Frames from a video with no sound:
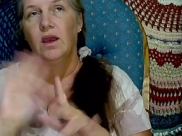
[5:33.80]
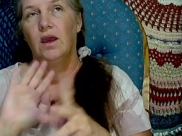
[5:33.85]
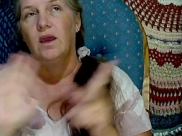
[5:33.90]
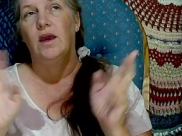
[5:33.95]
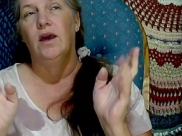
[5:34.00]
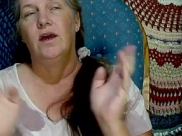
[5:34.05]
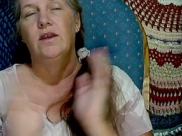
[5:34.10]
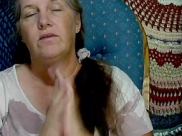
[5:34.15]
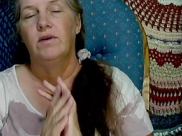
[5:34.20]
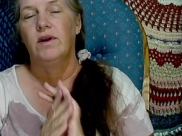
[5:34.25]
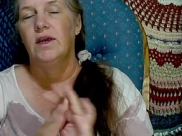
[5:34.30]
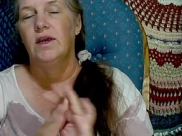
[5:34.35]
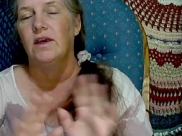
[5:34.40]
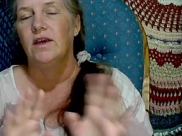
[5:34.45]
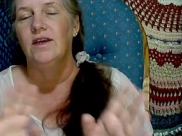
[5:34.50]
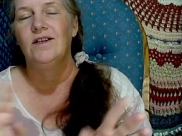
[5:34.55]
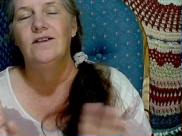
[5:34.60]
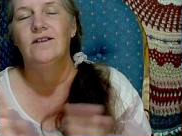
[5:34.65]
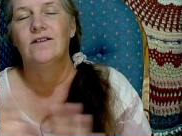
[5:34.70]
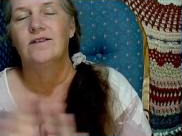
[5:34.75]
Anyway,
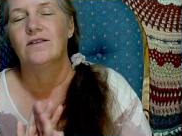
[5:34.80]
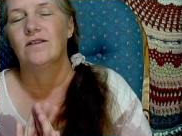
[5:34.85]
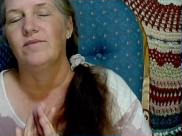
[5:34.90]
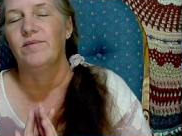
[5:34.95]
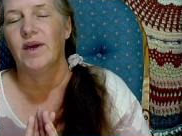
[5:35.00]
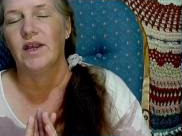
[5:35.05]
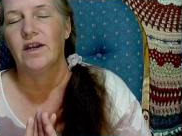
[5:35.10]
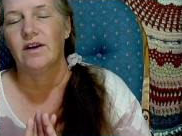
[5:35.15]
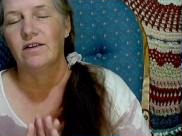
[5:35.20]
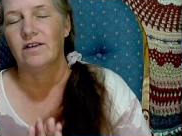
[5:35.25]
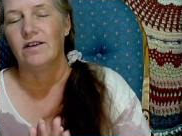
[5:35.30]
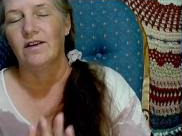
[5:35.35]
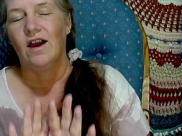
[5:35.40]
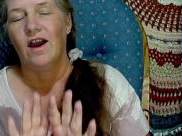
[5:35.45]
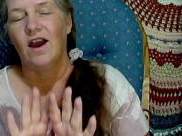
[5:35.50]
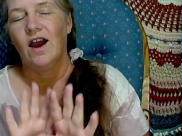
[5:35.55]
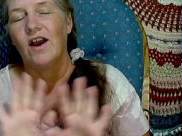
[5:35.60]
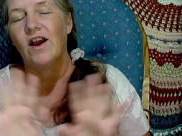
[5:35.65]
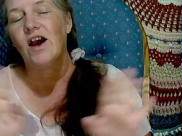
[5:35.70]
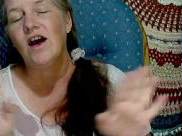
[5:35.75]
it doesn't matter.
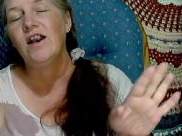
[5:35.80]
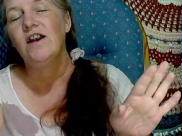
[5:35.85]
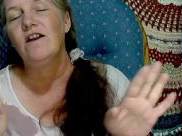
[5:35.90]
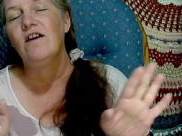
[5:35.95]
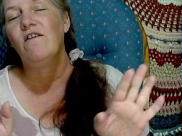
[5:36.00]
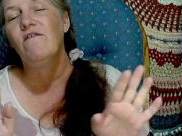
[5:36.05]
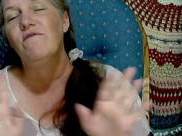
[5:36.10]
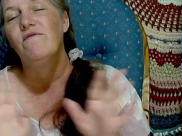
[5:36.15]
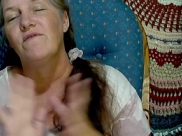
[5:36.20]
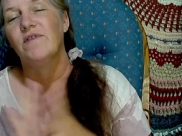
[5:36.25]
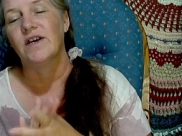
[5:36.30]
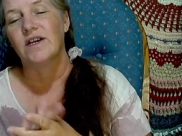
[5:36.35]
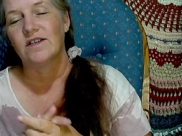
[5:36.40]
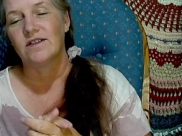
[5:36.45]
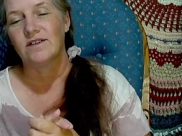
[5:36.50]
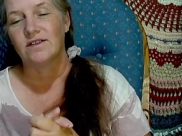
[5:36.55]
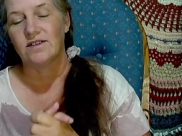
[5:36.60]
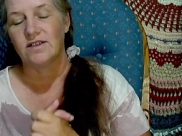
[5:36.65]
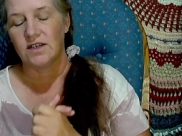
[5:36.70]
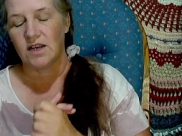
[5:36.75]
I got it all
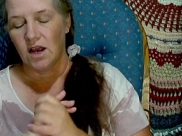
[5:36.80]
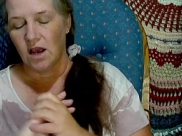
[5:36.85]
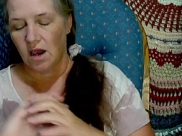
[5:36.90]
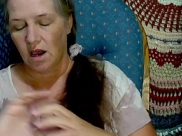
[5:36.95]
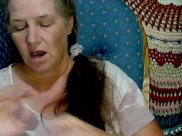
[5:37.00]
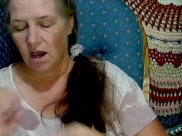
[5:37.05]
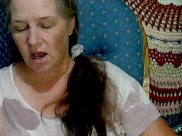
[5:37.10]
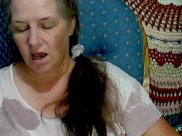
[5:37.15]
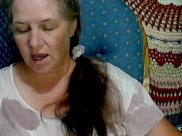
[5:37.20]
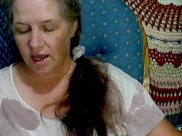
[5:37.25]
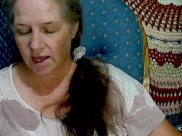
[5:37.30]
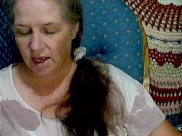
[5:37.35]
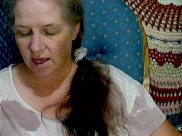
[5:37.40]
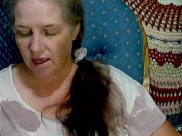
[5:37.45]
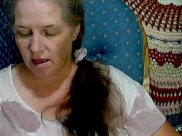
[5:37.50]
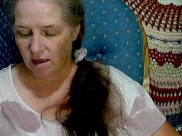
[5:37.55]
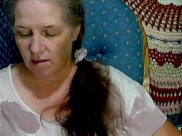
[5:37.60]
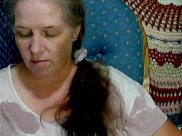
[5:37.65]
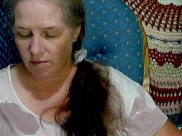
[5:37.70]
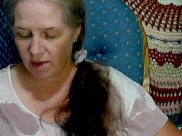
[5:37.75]
fixed. I
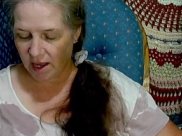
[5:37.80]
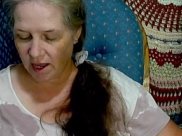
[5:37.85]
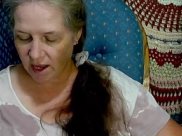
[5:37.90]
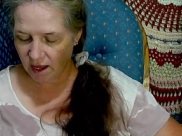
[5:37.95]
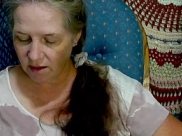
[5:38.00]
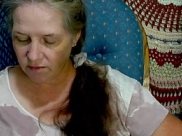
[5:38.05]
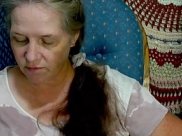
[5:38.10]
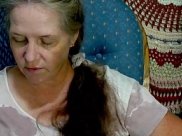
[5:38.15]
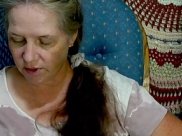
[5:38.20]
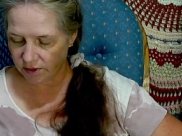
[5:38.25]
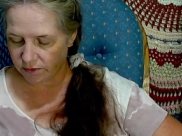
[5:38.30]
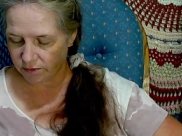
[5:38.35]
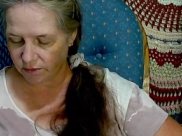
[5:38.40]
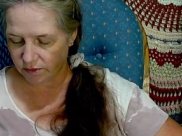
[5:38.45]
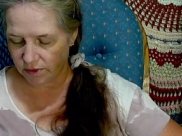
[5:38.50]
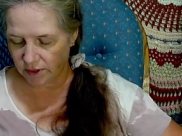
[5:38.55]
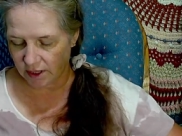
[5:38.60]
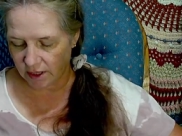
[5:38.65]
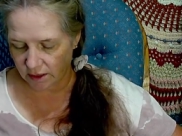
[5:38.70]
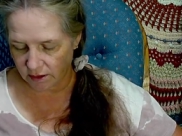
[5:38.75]
am halfway through
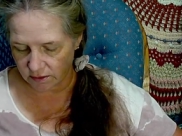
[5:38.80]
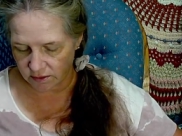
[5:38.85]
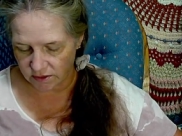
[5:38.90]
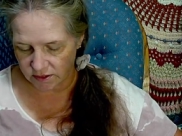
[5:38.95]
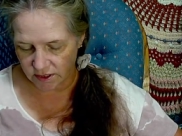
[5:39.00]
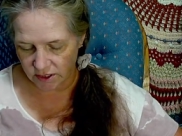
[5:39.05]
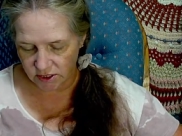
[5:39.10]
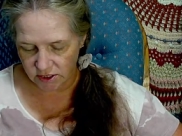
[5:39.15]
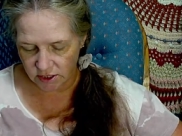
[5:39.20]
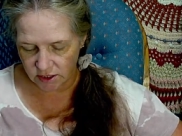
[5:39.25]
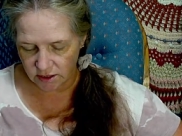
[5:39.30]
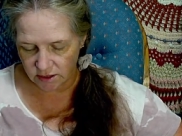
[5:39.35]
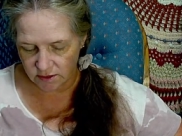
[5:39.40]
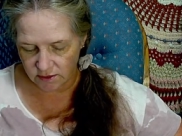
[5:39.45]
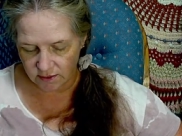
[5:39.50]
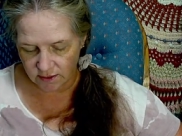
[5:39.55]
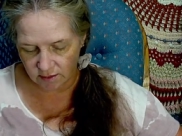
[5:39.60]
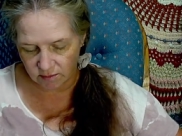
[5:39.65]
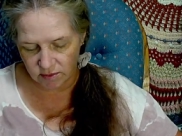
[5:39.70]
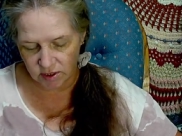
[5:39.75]
the yellow section, so
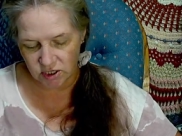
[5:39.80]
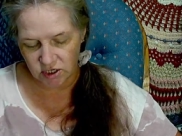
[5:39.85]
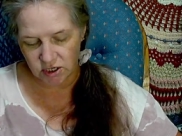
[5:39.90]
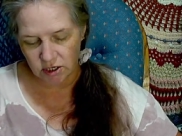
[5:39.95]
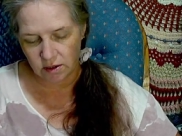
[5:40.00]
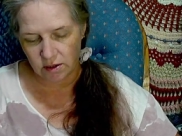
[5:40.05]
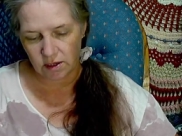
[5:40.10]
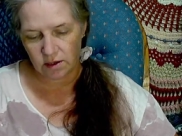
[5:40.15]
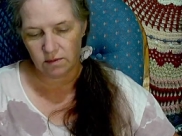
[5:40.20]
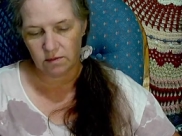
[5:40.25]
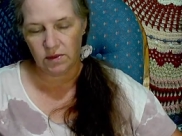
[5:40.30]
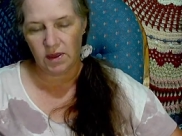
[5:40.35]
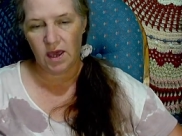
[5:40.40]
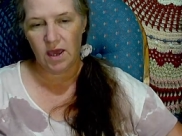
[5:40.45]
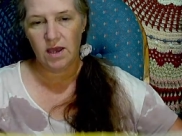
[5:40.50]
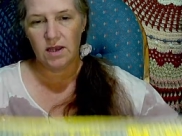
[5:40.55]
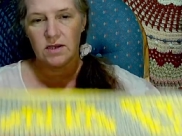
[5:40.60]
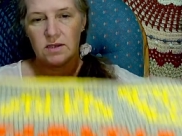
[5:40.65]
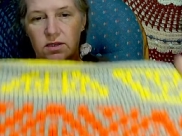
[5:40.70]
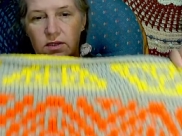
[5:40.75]
let me show you
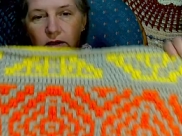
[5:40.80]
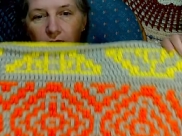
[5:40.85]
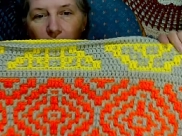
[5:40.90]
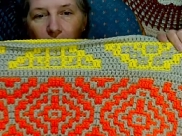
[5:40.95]
that.